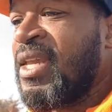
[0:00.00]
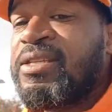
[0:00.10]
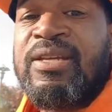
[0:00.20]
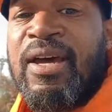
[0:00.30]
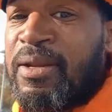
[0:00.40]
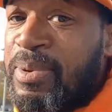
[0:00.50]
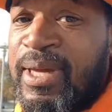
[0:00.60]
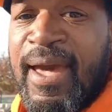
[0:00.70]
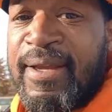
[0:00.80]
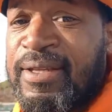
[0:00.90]
Time to be
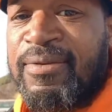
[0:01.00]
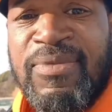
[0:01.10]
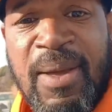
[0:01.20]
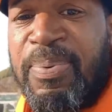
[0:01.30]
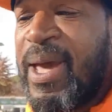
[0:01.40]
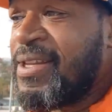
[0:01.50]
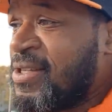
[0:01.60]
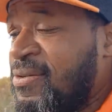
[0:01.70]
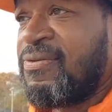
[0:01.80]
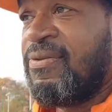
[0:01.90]
active, not
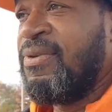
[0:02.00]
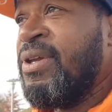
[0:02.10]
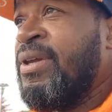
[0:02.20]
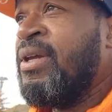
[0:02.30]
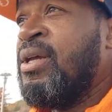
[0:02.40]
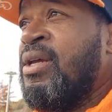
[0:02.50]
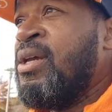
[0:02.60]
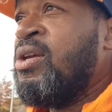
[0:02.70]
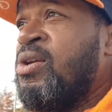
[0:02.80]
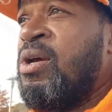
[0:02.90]
passive.
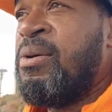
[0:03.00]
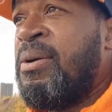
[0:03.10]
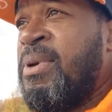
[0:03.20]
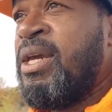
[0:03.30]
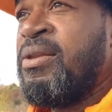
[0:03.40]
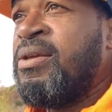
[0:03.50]
You know what I mean?